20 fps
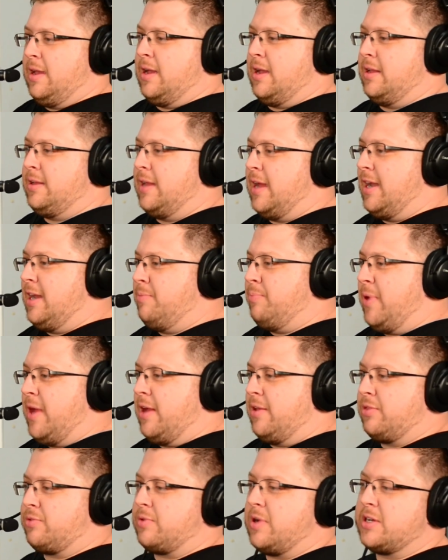
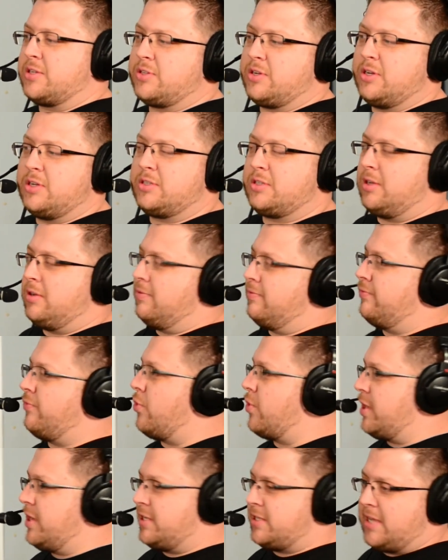90-pound thrusters in
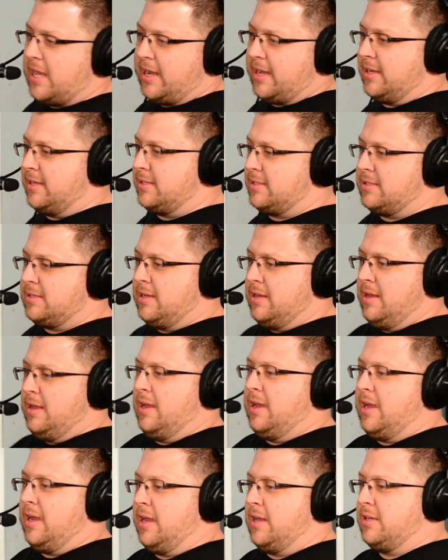40 seconds,
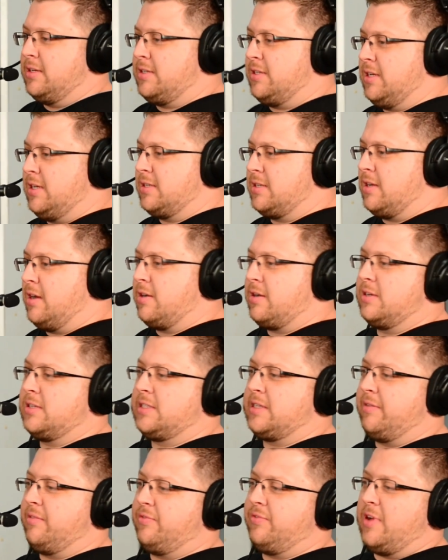and she has
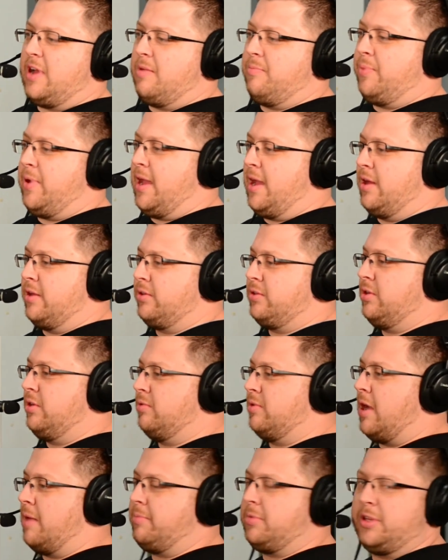175-pound
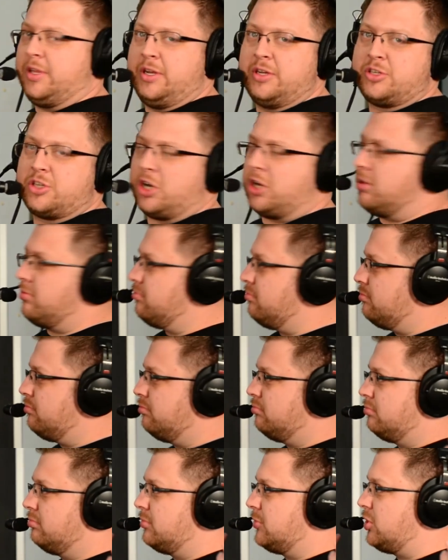2-rep clean and jerk.
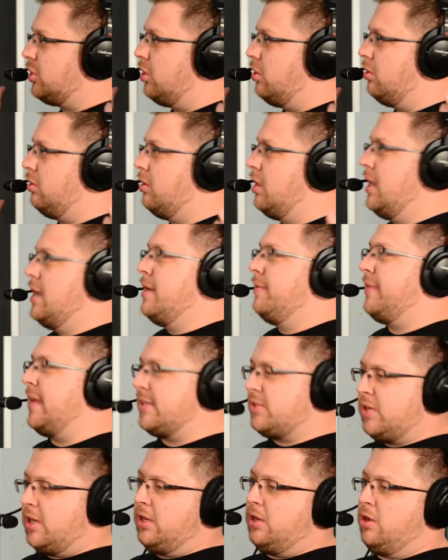So
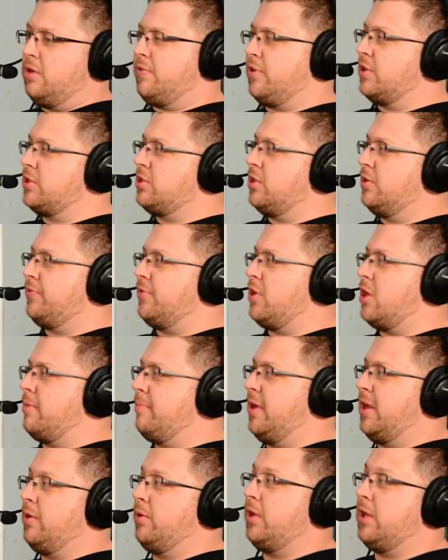that's what I know of her so far,
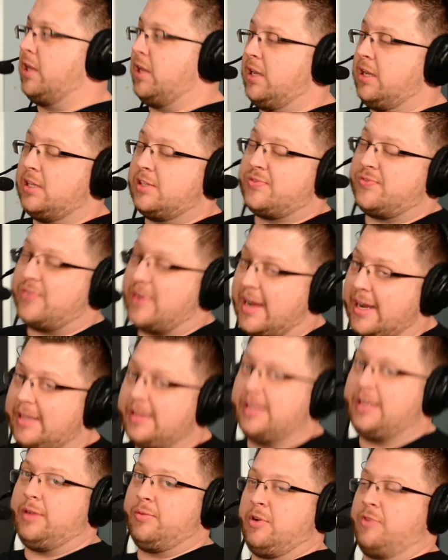but it is
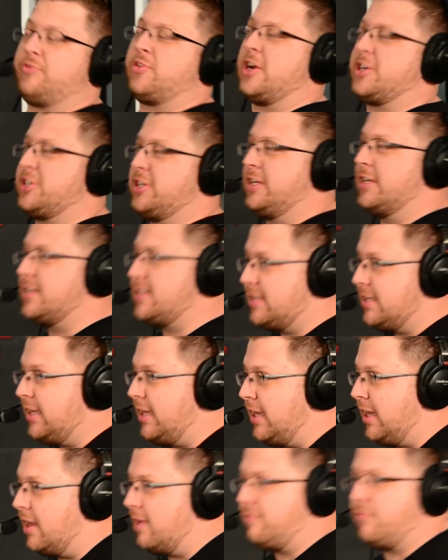finally refreshing to
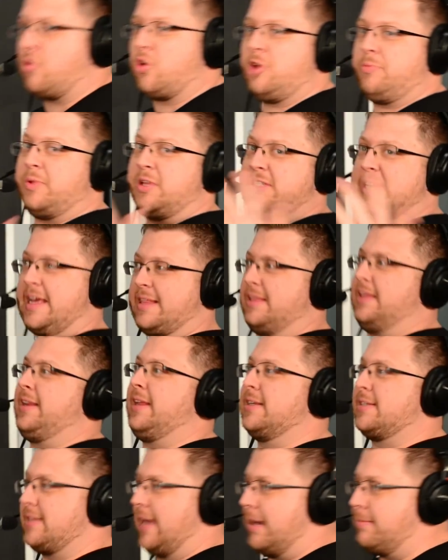see a 40-plus athlete
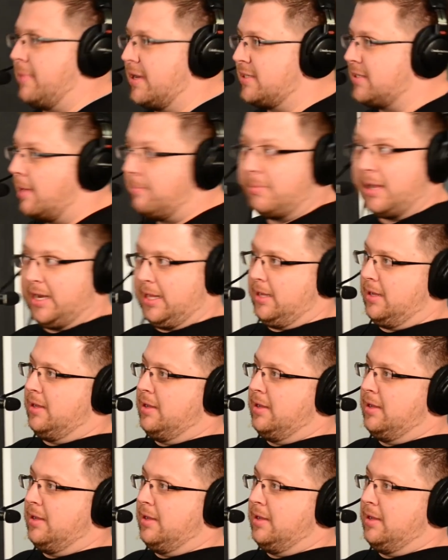get signed by somebody.